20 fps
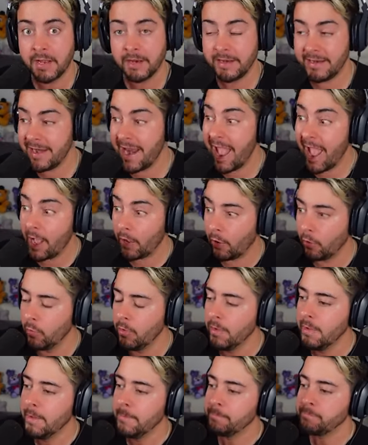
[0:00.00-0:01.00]
Now,
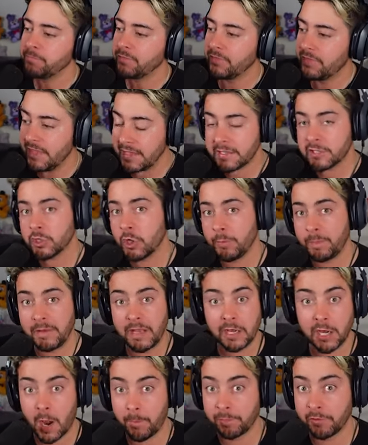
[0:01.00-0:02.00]
this could be
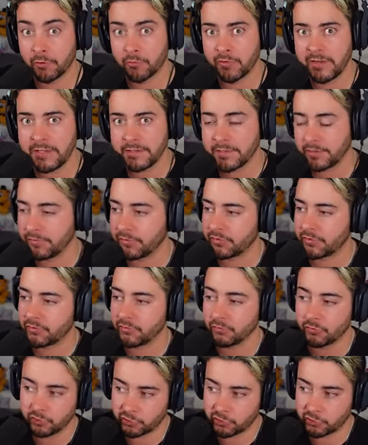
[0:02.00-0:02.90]
a couple of reasons.